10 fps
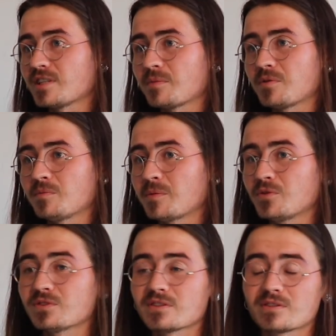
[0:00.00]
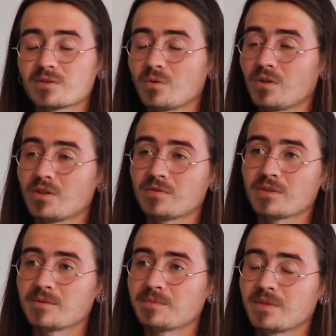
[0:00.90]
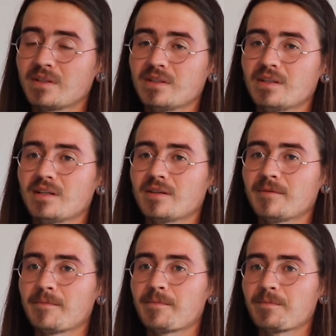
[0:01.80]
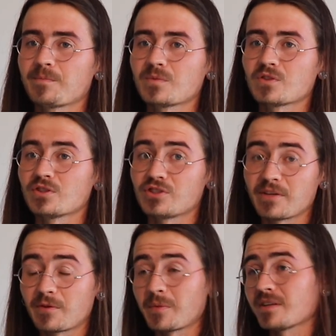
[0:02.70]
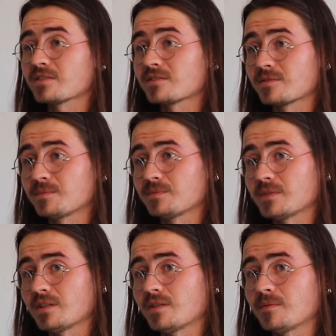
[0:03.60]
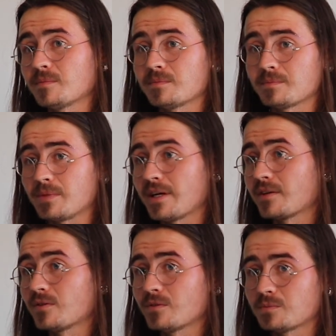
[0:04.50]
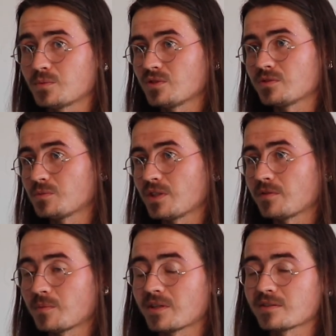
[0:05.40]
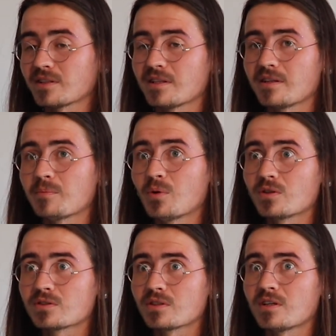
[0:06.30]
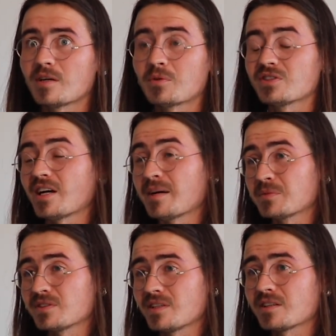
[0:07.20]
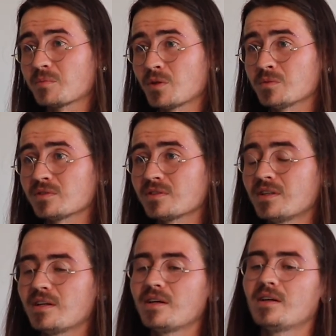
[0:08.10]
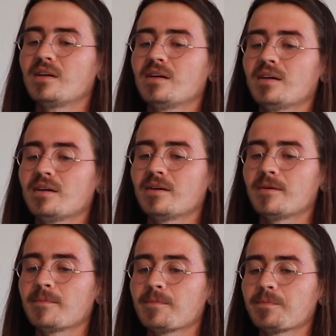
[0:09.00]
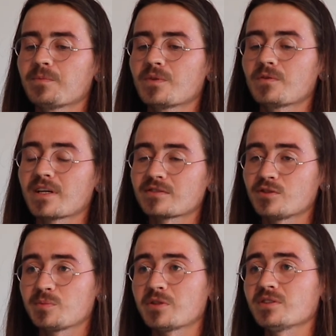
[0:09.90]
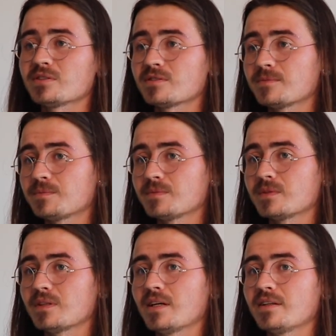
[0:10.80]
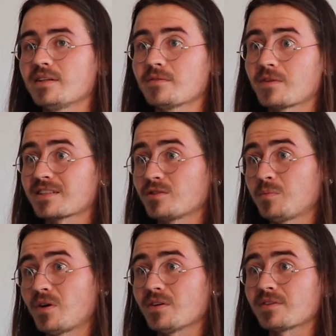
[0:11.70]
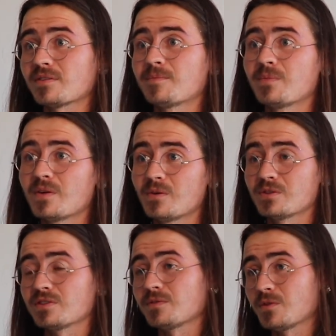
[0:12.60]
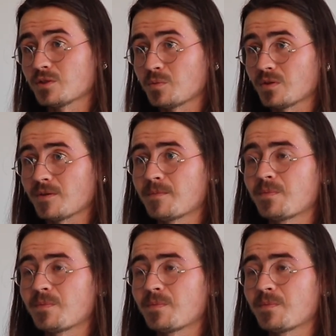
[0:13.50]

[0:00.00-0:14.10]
Apple. My music's all over. So it's Jeffrey Munks. Piano, just Jeffrey Munks. And then the books are up on Amazon at the moment. The Fractal Spirit, and then the Fractal Path, which is the first book.